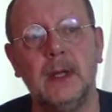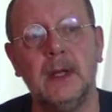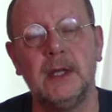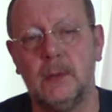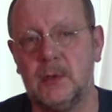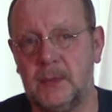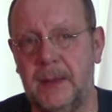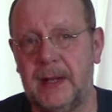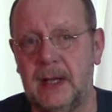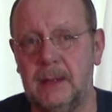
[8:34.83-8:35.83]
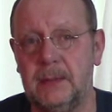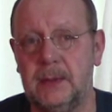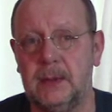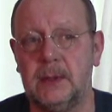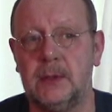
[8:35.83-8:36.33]
You want to pick up
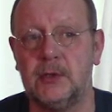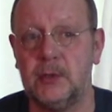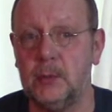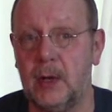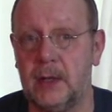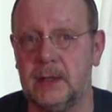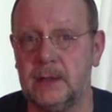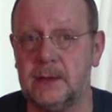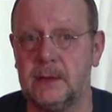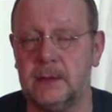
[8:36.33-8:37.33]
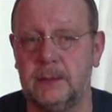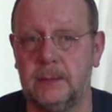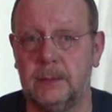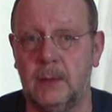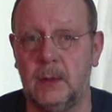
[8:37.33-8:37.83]
2 workers
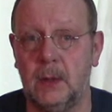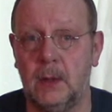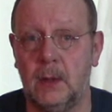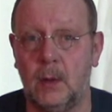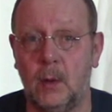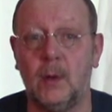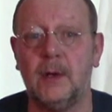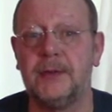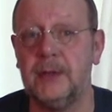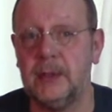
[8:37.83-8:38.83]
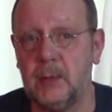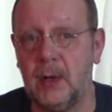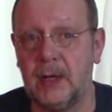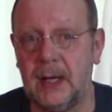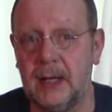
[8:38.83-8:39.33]
or a 3rd
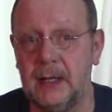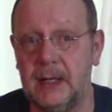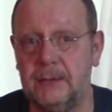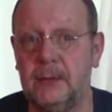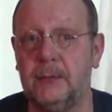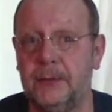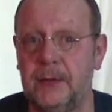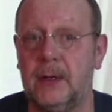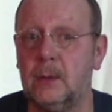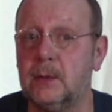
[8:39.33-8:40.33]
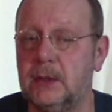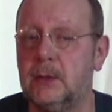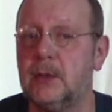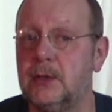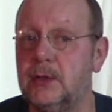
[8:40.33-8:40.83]
worker if you feel
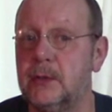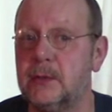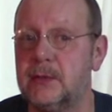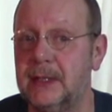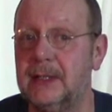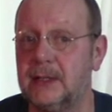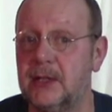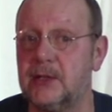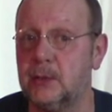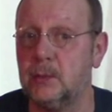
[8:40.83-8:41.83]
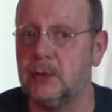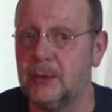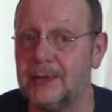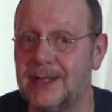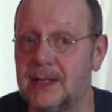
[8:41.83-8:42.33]
you can use the additional
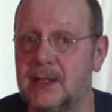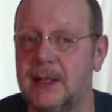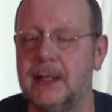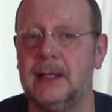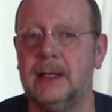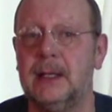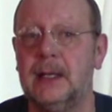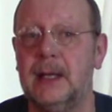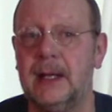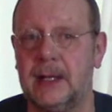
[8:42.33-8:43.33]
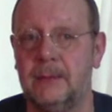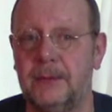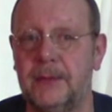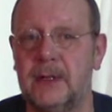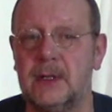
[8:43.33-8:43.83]
utility it
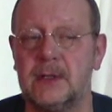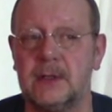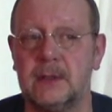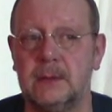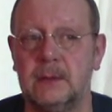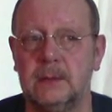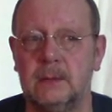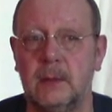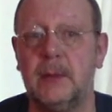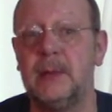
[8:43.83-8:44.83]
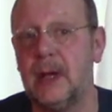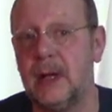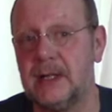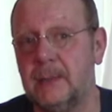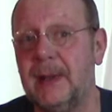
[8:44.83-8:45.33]
confers. We would
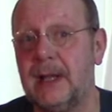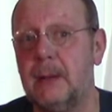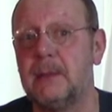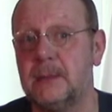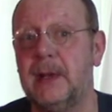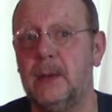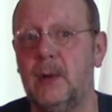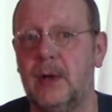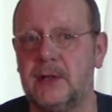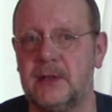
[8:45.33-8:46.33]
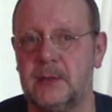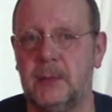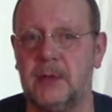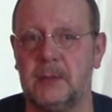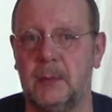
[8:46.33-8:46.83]
like to pick up as many workers as
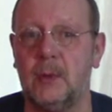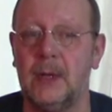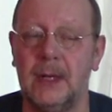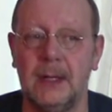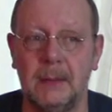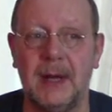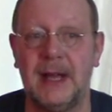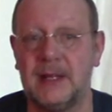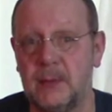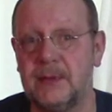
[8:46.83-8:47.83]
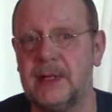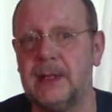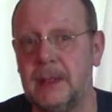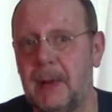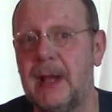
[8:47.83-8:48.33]
possible, but as we've
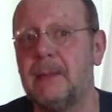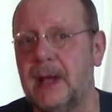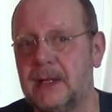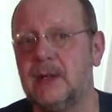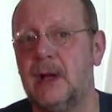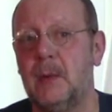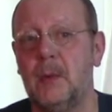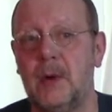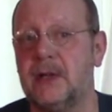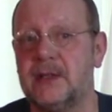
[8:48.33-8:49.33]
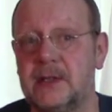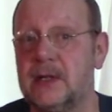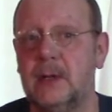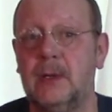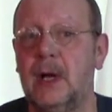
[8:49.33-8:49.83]
seen, the payback time on workers is
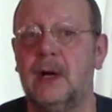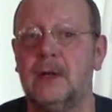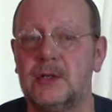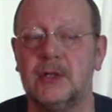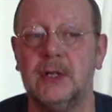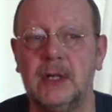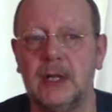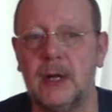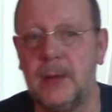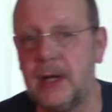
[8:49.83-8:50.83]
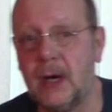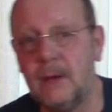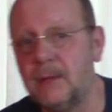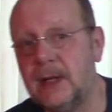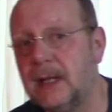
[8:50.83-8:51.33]
so large that
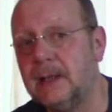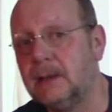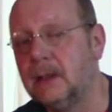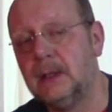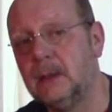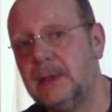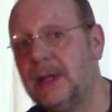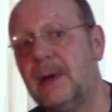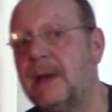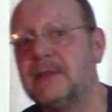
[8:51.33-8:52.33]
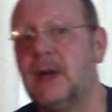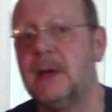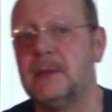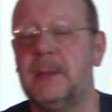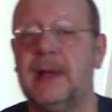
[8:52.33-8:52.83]
we don't have
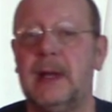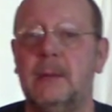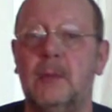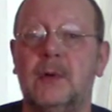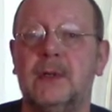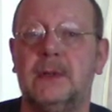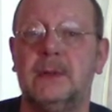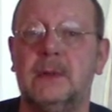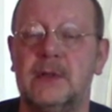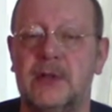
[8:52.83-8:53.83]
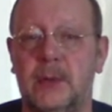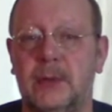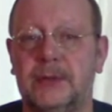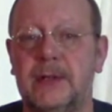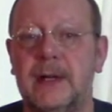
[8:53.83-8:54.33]
time to pick up more than 2
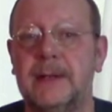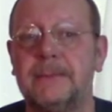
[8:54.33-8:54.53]
or 3.